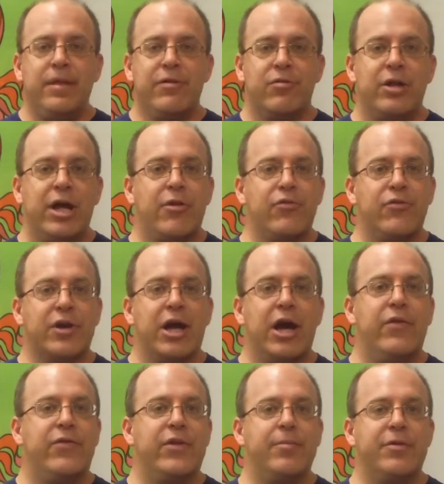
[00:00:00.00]
So now there's the
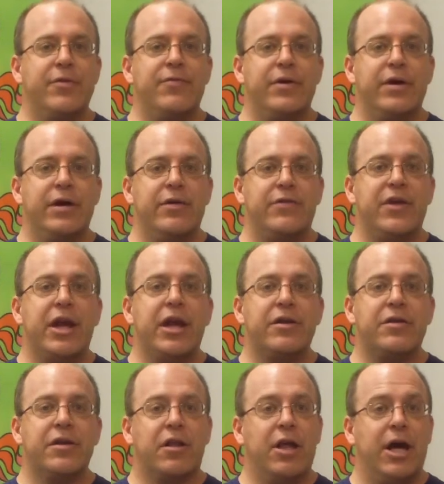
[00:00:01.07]
concept of
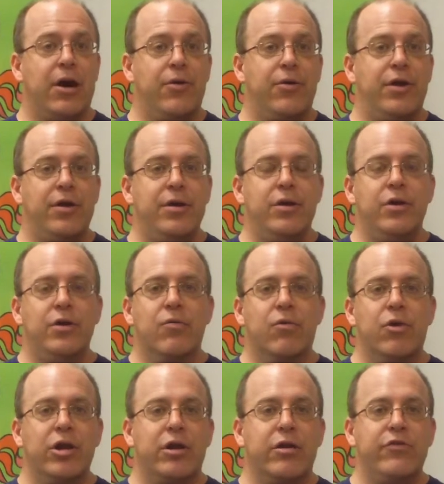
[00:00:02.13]
sync to cloud,
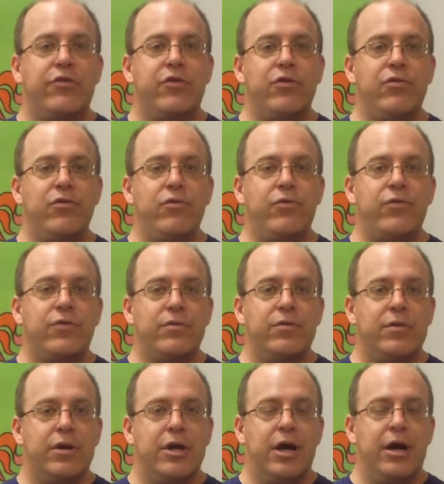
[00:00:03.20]
where you can choose
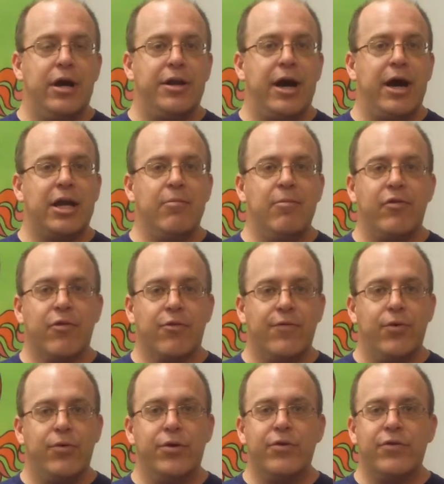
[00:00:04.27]
documents or
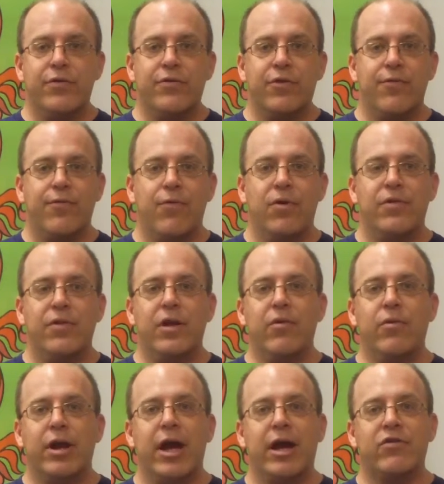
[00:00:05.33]
folders and so forth that you
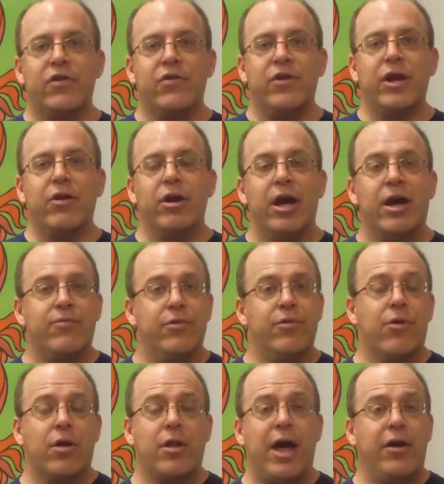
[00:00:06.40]
want to actually synchronize with
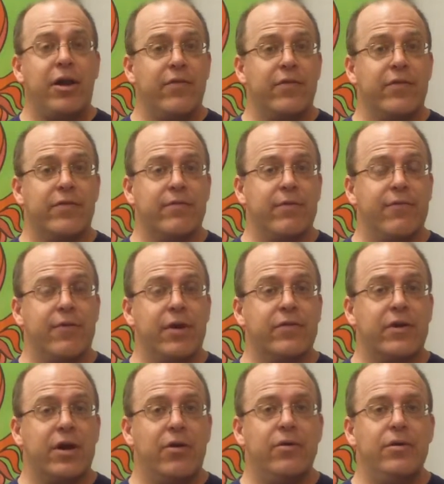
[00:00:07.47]
your cloud instance of
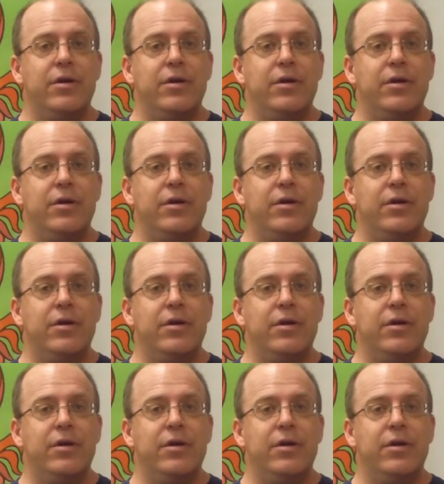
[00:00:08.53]
Alfresco.